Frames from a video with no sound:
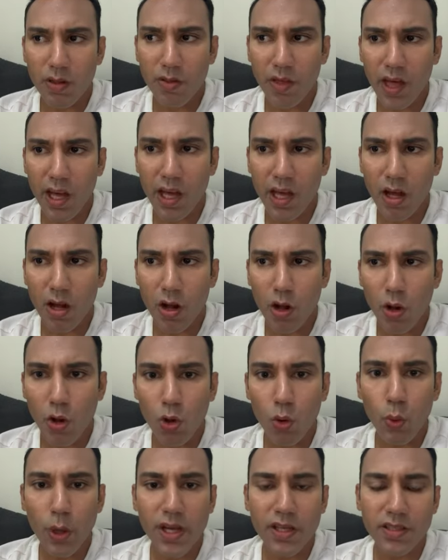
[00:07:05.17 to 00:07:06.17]
they're
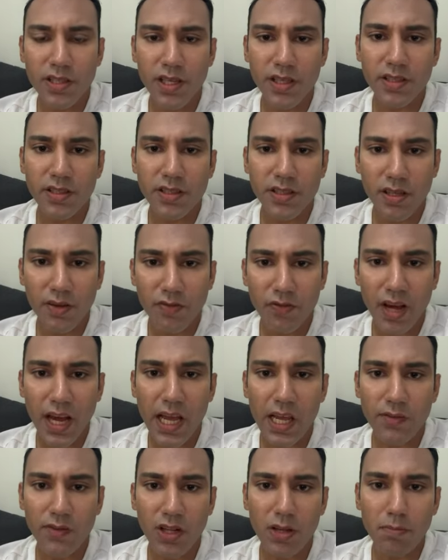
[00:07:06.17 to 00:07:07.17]
always in
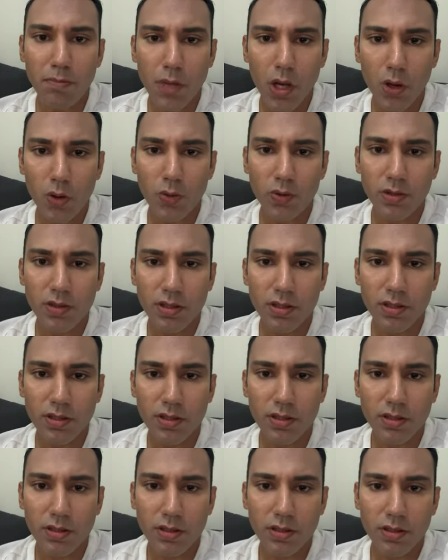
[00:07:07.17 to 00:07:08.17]
survival mode.
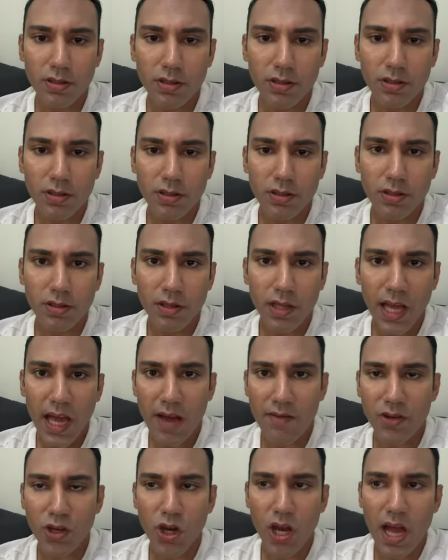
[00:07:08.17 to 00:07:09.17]
They
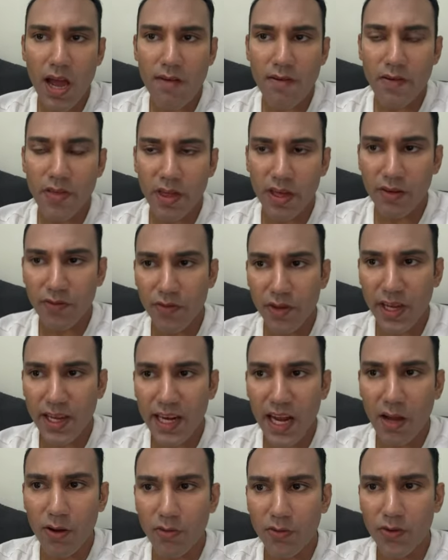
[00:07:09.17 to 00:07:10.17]
haven't got everything
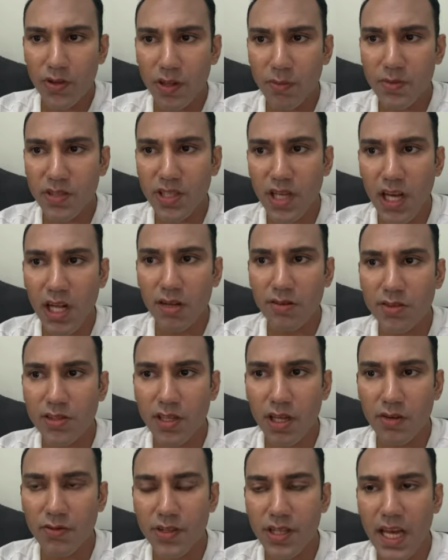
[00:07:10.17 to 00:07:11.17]
figured out for themselves
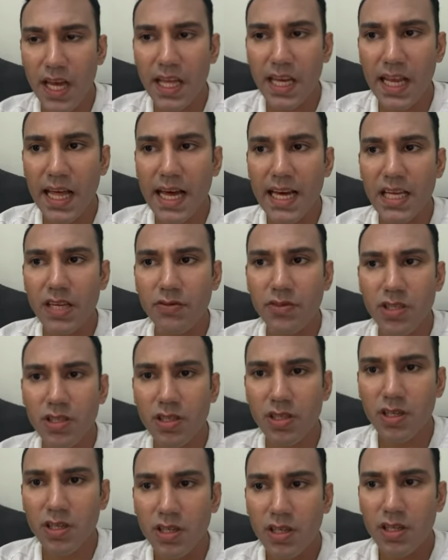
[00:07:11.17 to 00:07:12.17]
and for their
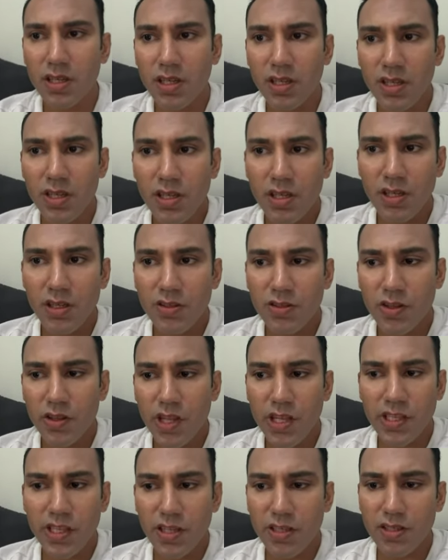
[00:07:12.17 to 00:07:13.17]
lives. So
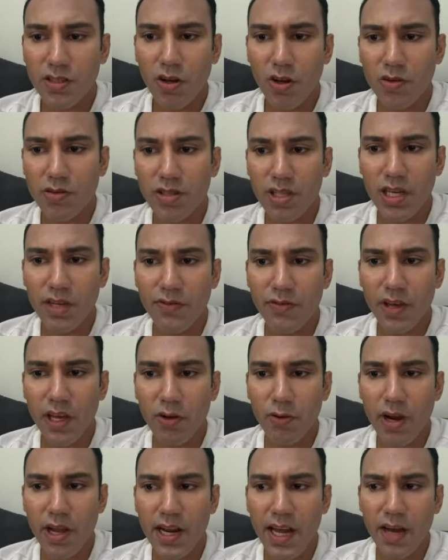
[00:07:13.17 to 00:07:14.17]
they're just constantly
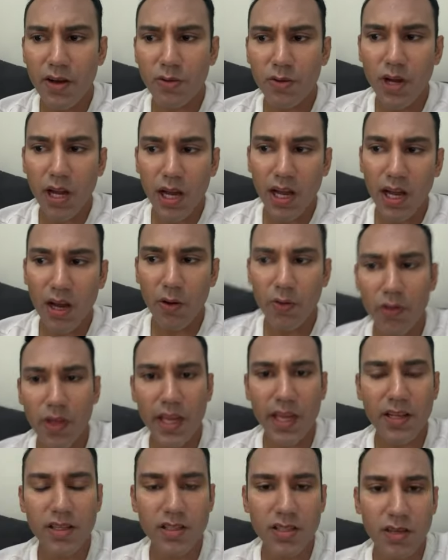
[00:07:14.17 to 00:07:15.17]
figuring out how they
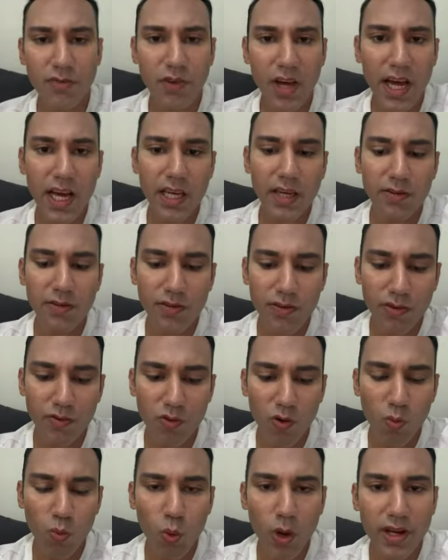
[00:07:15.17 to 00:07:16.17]
can survive
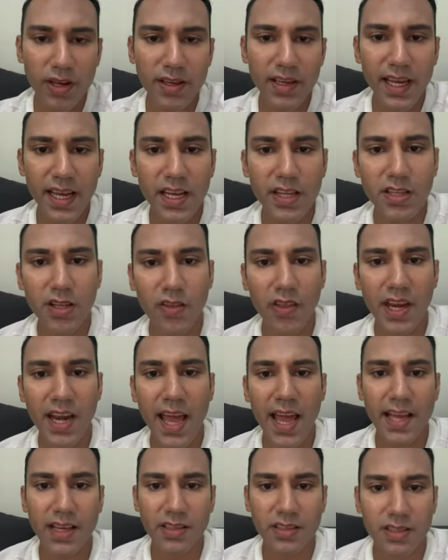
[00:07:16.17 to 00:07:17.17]
from one day to the
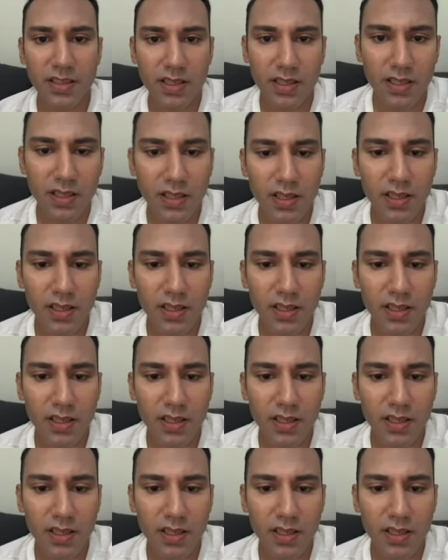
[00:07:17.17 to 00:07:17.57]
next.